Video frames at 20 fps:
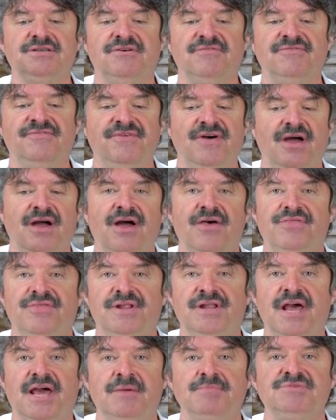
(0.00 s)
of the
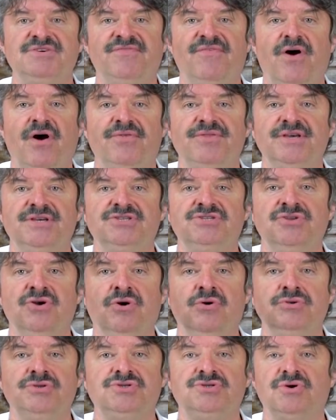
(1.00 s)
names of all these
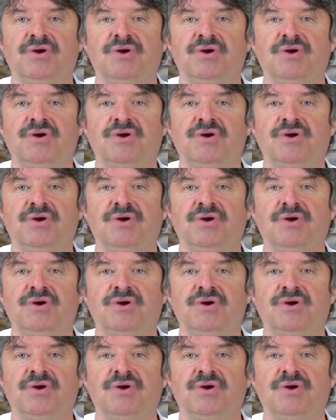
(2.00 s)
notes,